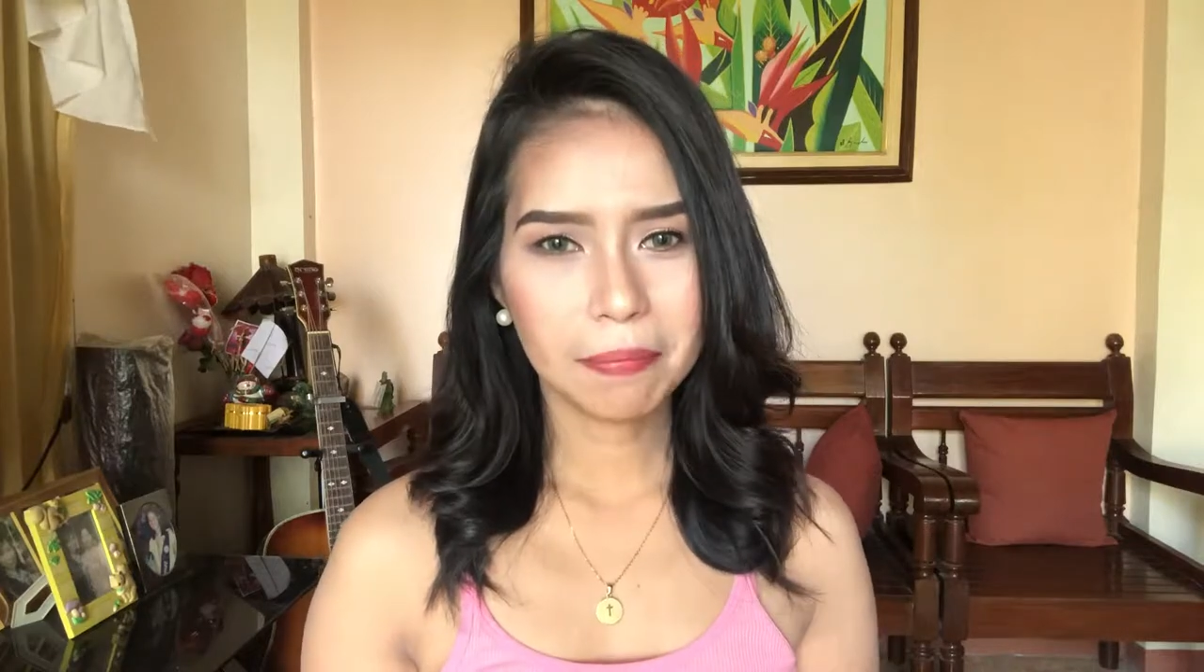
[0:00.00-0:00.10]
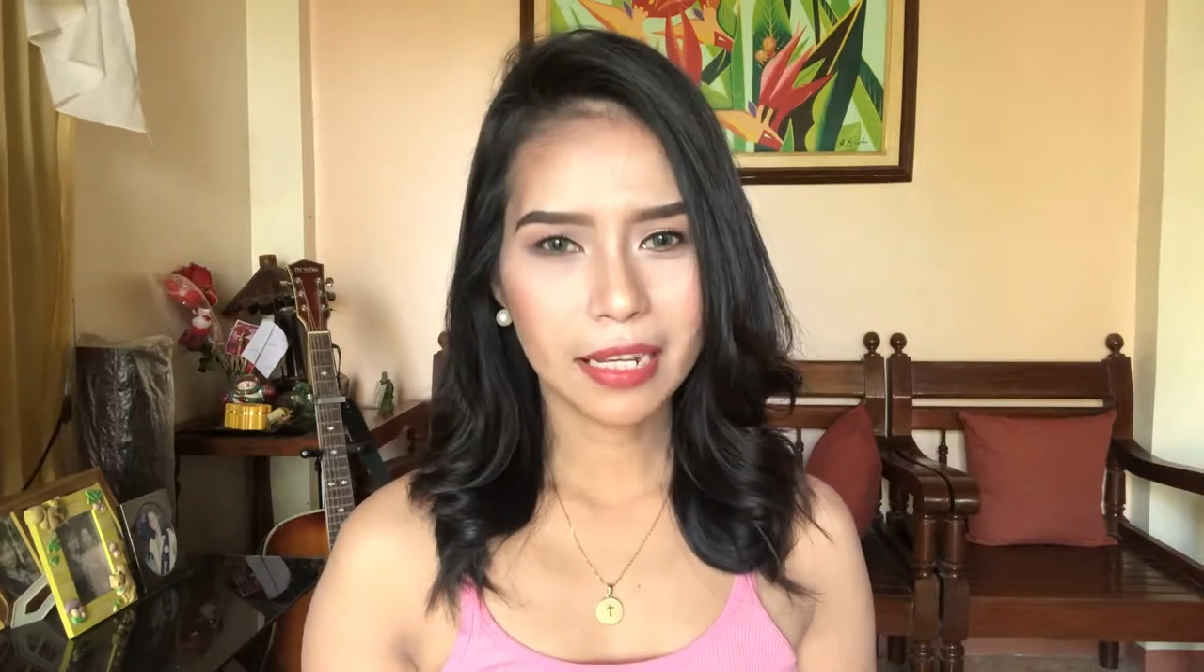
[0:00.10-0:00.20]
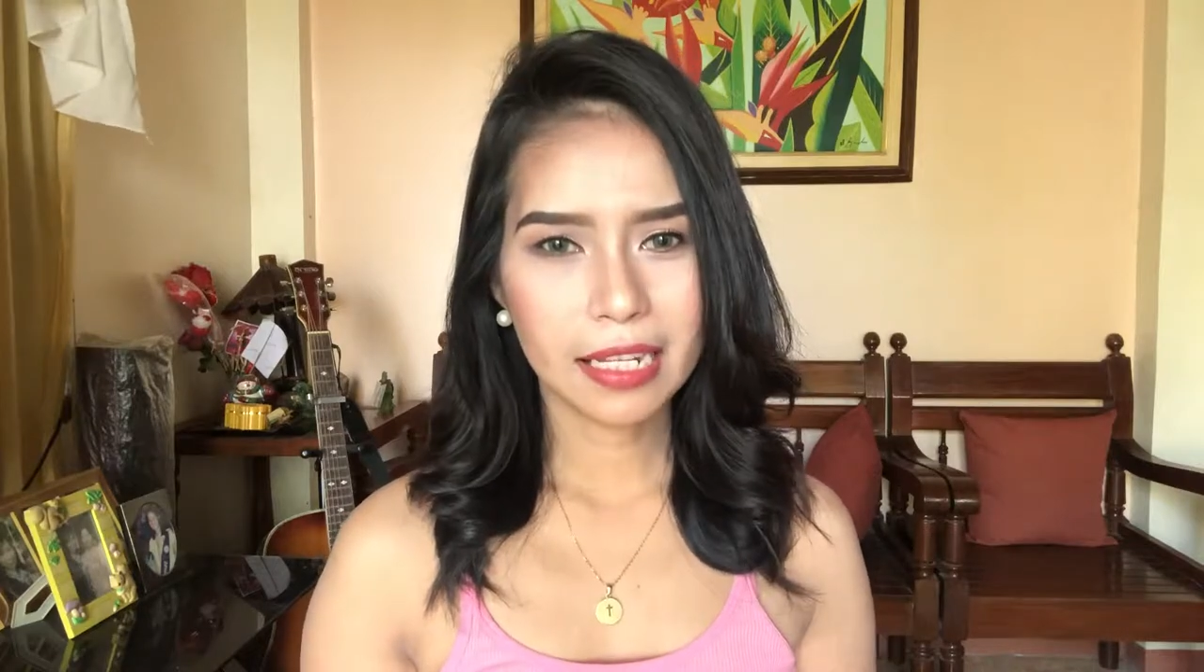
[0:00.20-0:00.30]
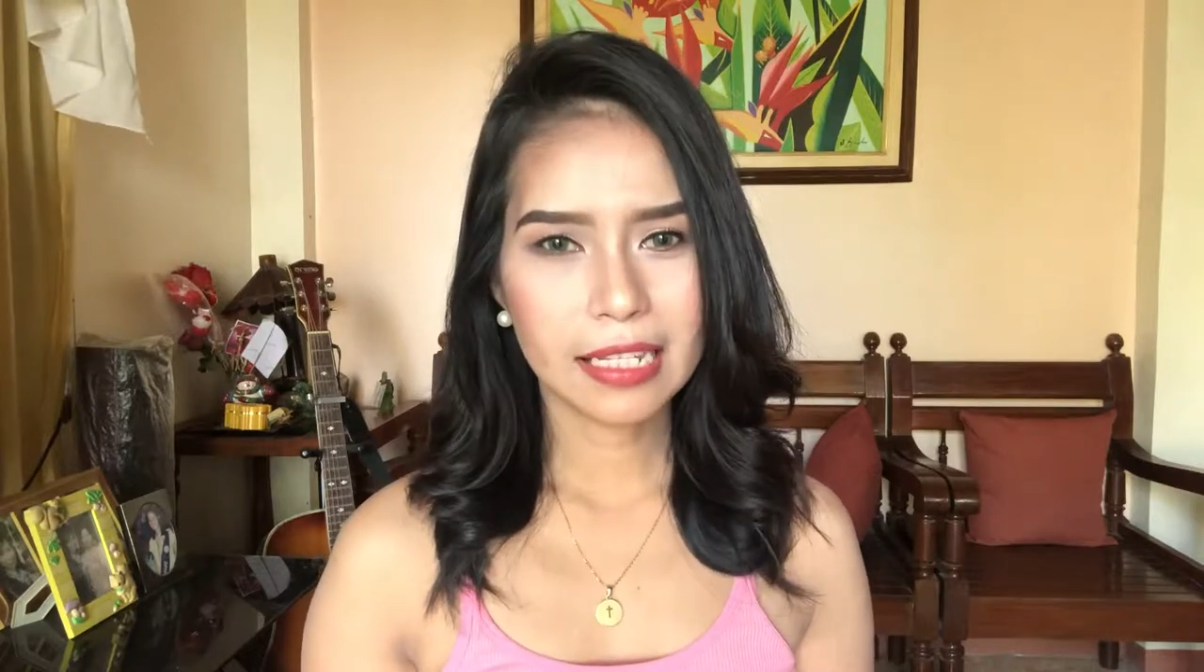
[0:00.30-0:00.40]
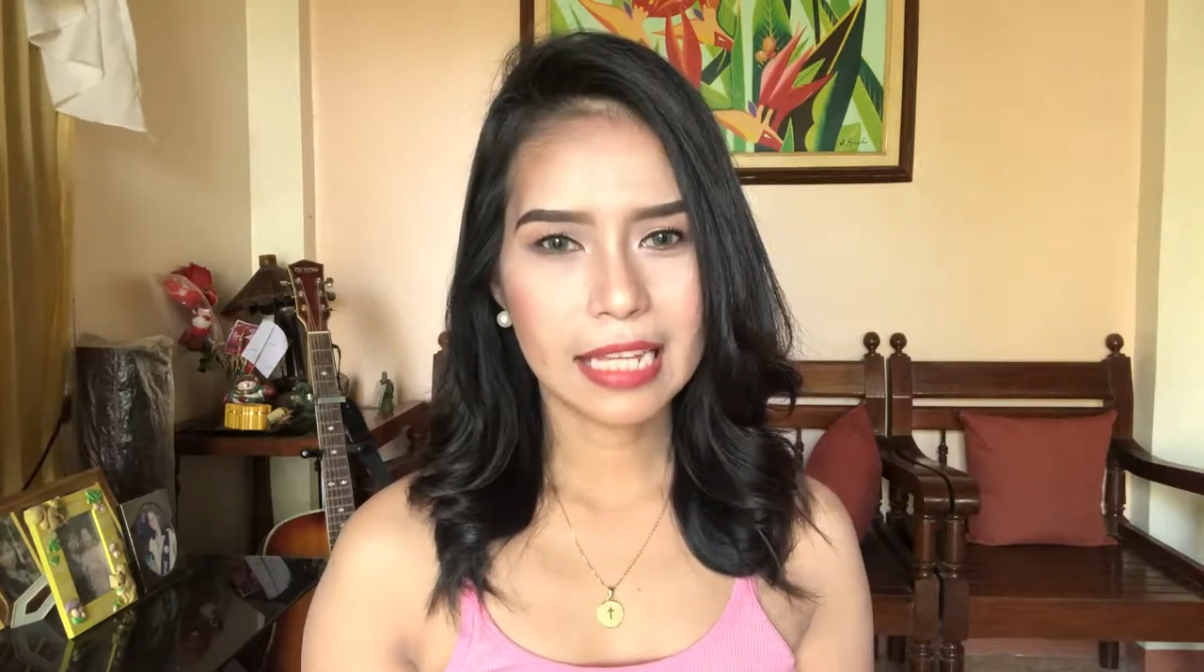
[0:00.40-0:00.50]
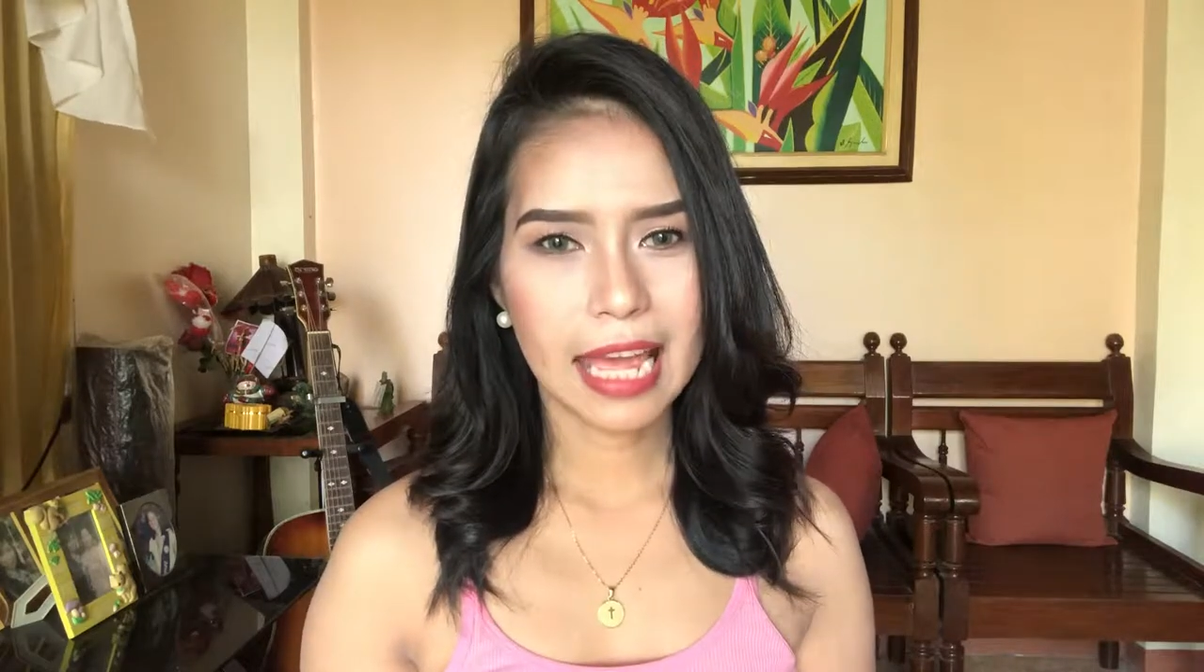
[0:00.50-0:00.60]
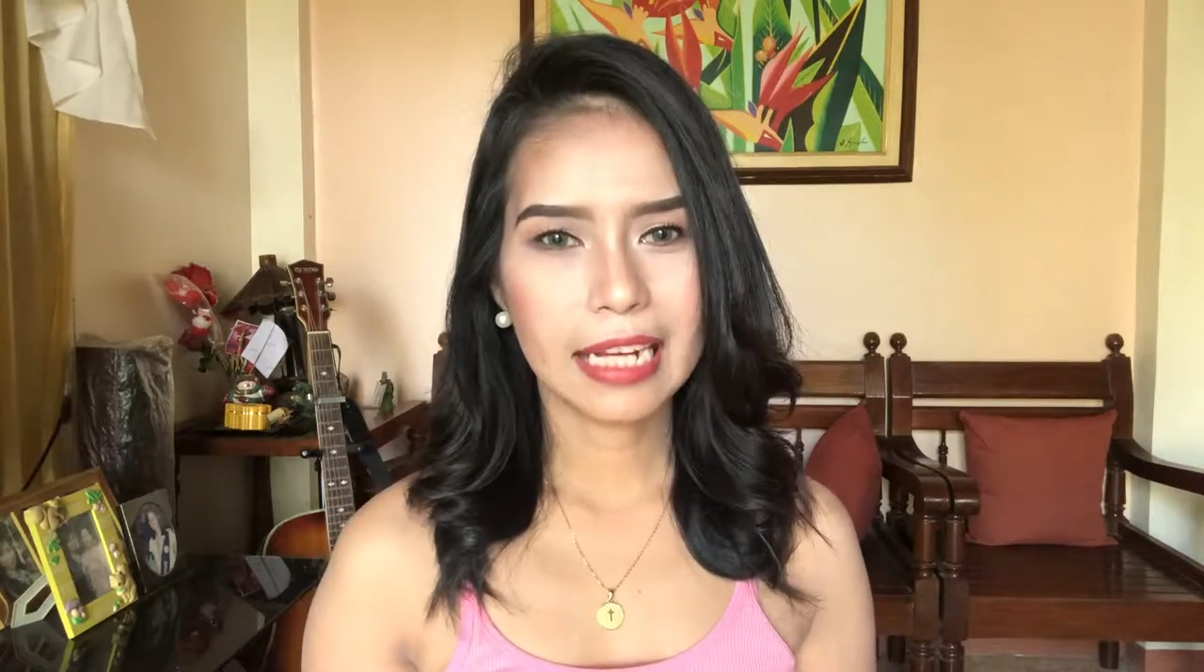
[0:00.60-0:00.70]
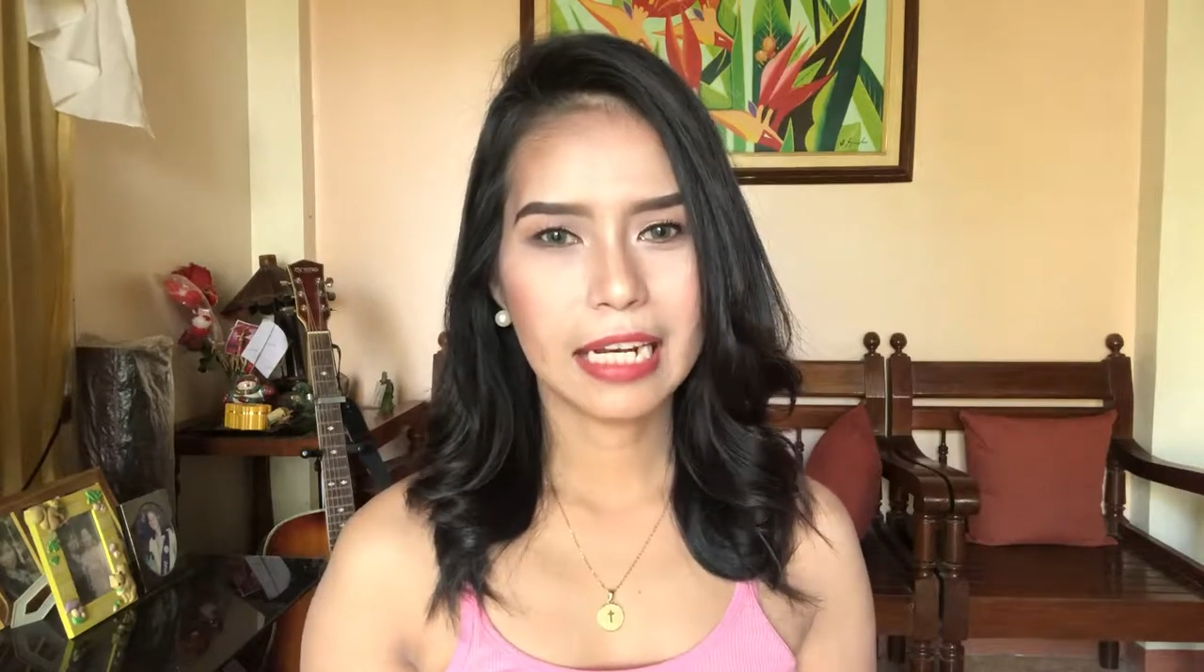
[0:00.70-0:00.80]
tints and